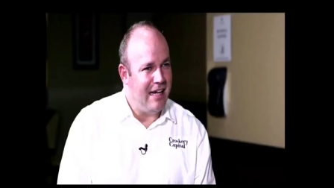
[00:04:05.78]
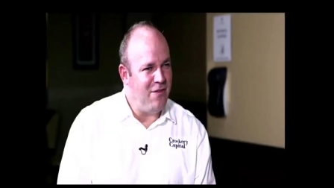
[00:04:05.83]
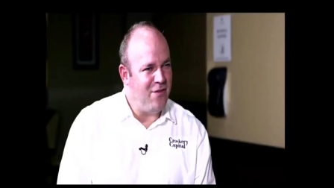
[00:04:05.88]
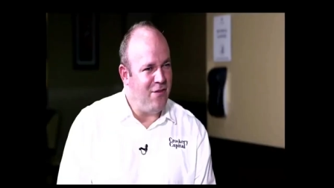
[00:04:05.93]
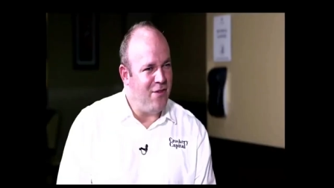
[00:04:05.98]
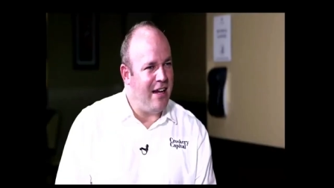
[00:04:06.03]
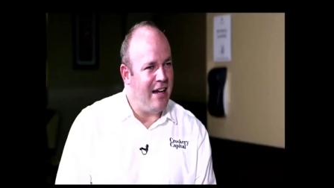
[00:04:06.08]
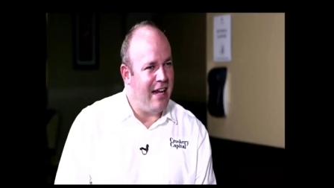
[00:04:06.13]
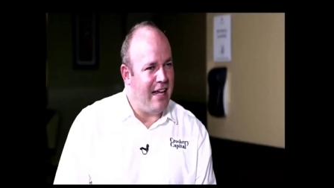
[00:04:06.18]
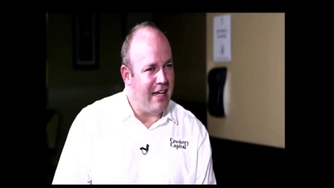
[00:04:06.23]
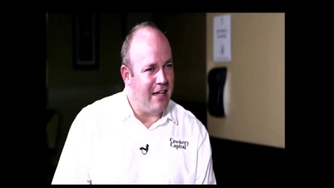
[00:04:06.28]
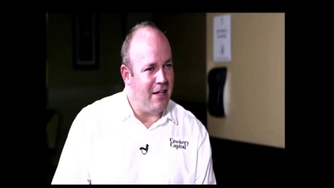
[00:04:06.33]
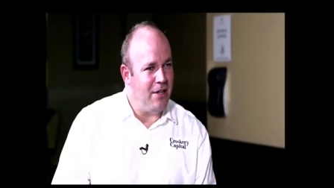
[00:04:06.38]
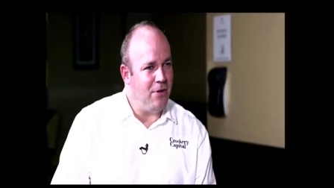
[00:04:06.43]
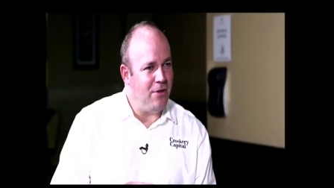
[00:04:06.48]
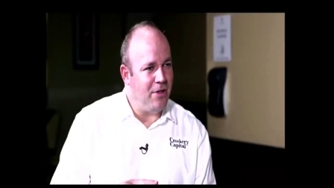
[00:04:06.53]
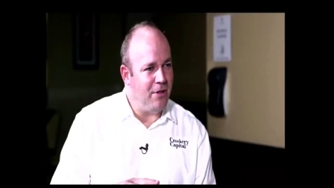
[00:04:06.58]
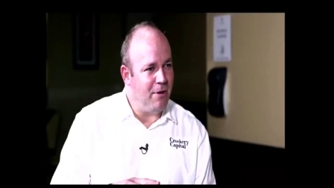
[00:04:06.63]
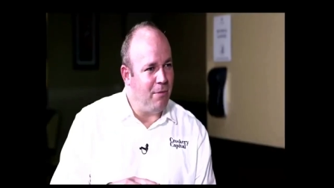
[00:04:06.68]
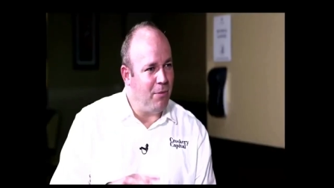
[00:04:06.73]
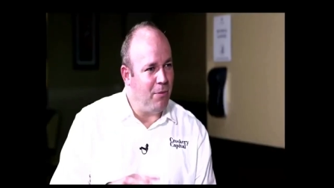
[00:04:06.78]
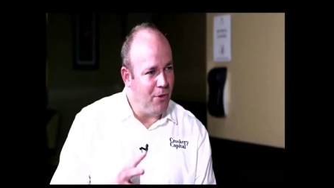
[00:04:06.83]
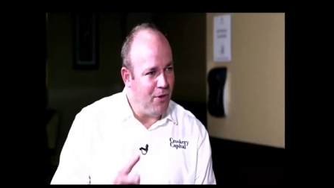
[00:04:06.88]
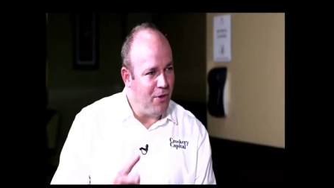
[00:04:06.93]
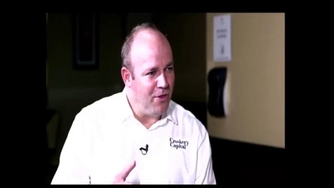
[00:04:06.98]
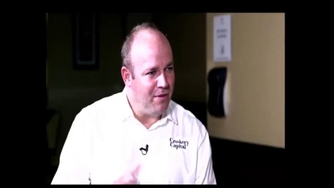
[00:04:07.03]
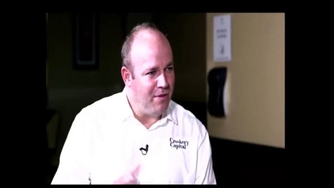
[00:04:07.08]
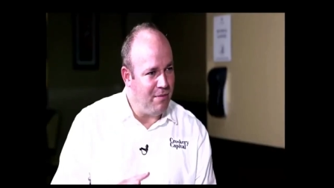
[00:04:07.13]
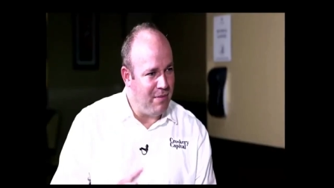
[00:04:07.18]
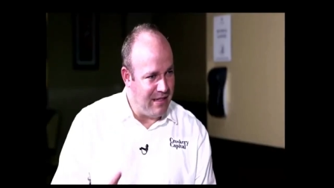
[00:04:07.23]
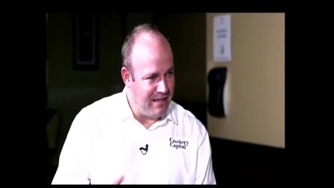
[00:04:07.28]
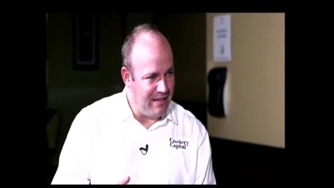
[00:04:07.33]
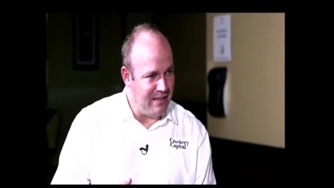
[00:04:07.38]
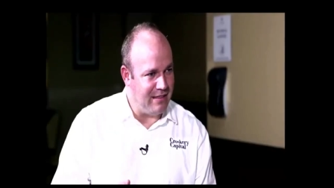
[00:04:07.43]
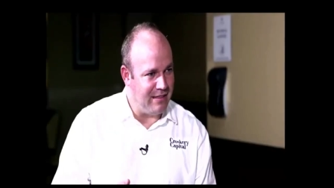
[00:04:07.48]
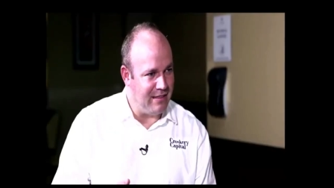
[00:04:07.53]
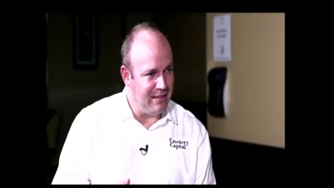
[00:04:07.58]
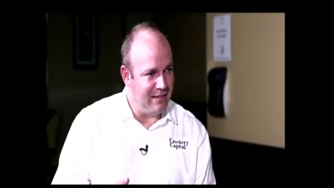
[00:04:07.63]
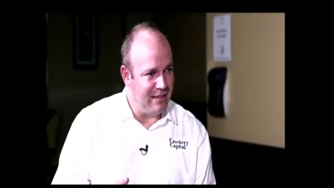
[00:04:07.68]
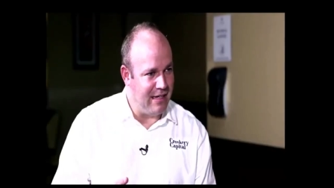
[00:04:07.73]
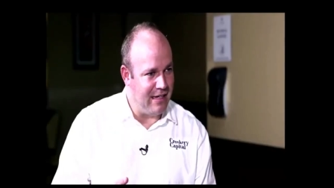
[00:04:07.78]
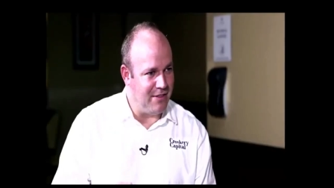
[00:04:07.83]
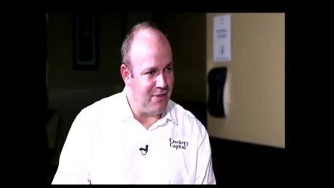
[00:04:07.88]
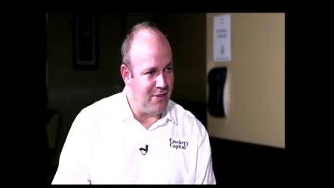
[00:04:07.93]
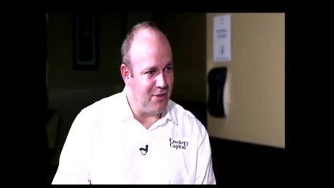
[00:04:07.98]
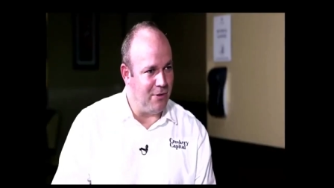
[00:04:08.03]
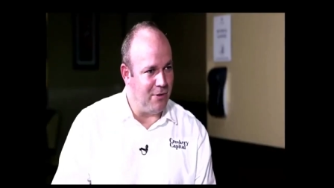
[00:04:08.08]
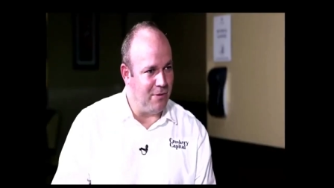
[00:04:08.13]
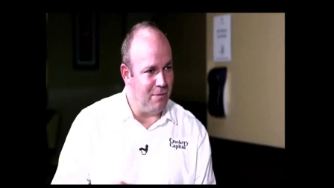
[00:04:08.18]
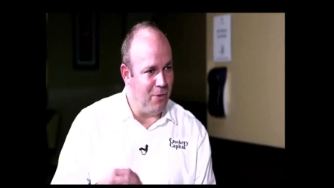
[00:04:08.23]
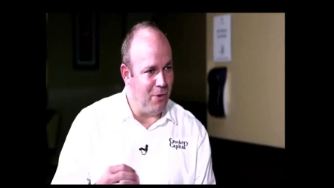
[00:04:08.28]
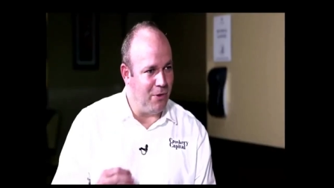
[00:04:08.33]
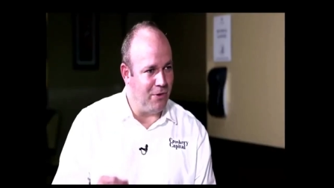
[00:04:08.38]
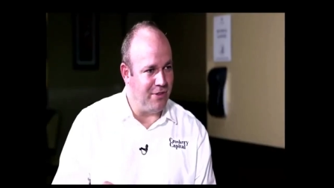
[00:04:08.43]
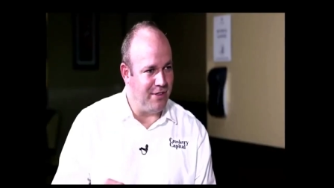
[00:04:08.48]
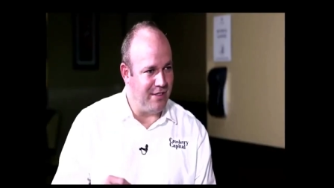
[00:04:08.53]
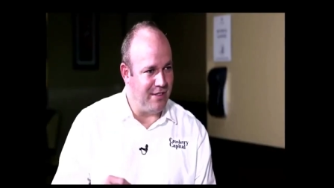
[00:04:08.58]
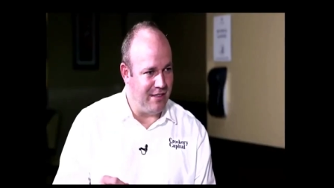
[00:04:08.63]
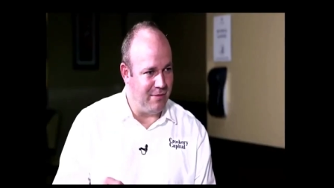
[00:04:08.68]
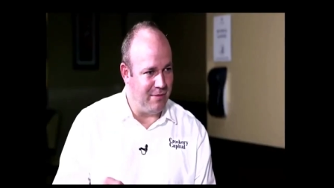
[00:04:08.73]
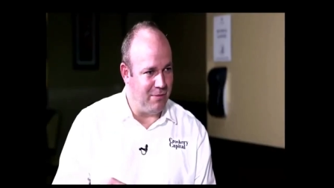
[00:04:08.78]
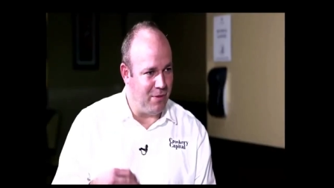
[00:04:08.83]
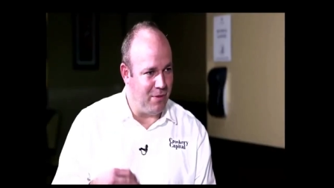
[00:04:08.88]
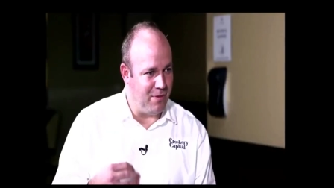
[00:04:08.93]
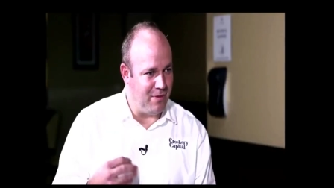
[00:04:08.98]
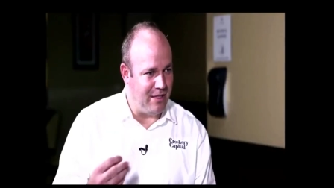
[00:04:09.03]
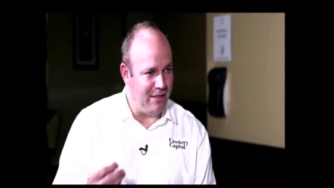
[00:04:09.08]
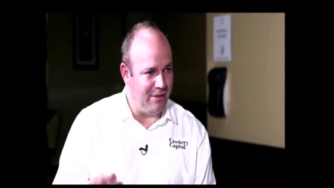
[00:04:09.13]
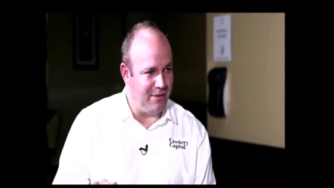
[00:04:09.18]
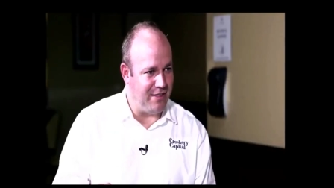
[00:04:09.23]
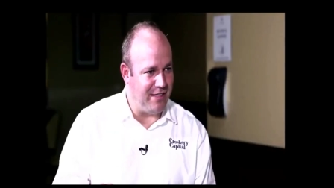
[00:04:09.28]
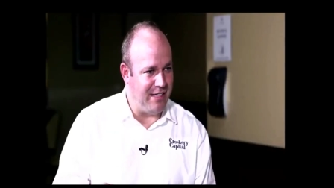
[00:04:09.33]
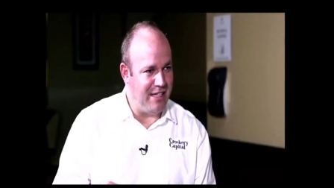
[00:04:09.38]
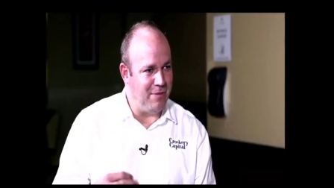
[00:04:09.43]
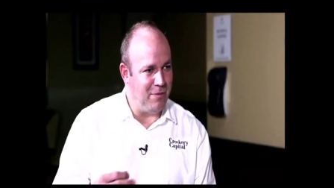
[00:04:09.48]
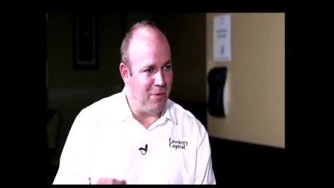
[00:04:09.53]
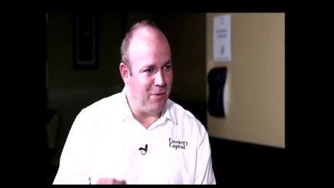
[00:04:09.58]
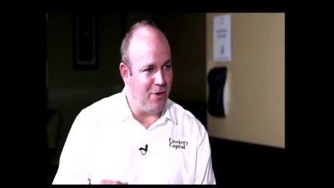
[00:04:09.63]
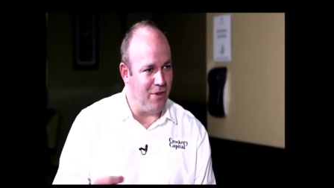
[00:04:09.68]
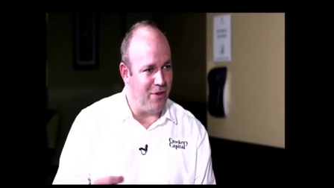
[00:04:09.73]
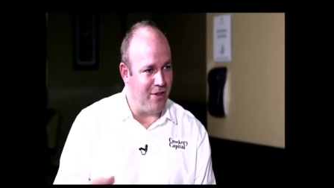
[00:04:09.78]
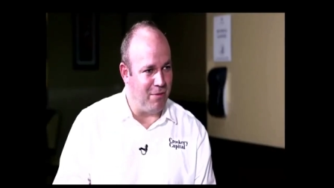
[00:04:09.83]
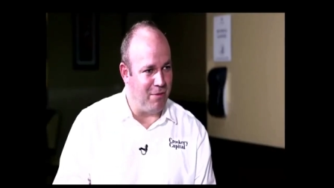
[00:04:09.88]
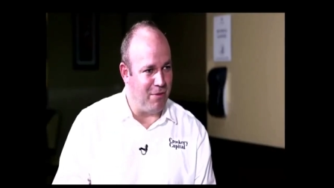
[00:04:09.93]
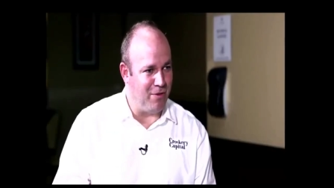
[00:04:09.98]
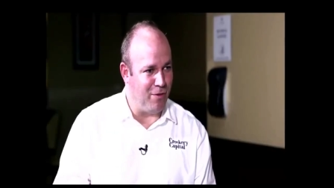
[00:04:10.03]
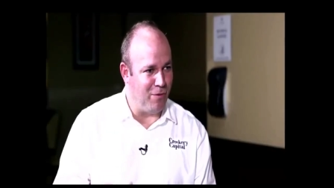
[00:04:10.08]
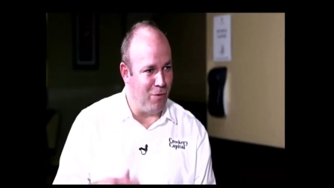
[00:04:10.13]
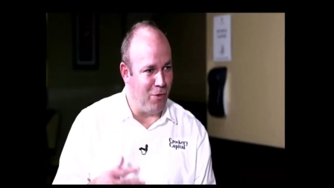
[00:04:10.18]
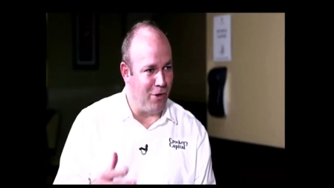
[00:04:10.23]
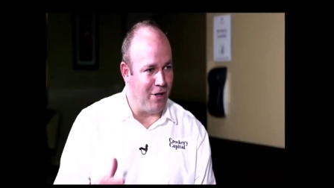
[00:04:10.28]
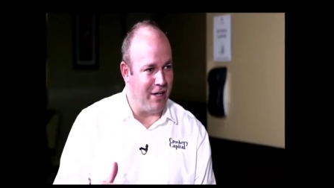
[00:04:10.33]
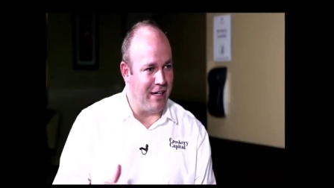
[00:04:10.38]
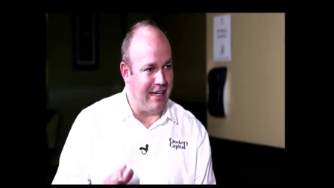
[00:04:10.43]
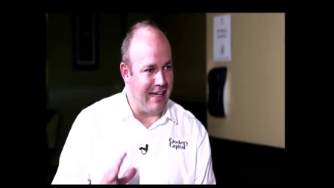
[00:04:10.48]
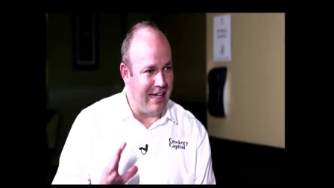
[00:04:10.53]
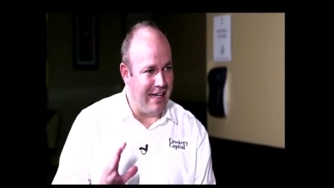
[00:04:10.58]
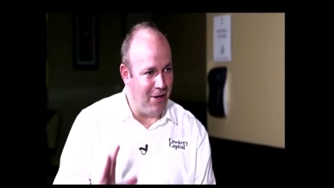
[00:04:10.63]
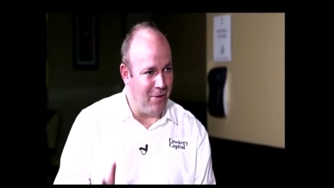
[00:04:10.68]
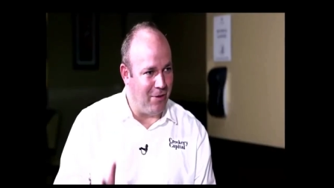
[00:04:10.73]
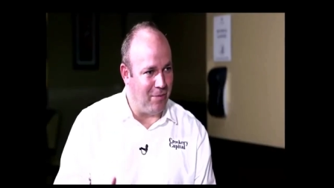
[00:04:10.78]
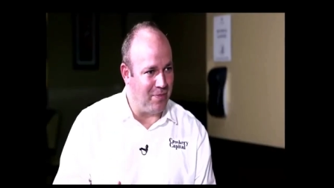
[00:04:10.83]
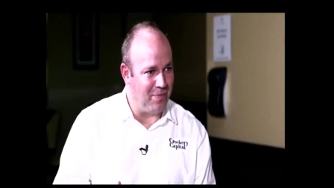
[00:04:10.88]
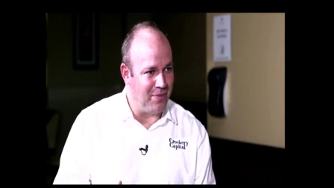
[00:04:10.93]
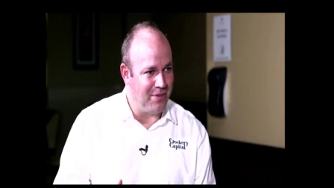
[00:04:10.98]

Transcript: It felt like, they were both in business. And so both, seeing both of them every morning get up,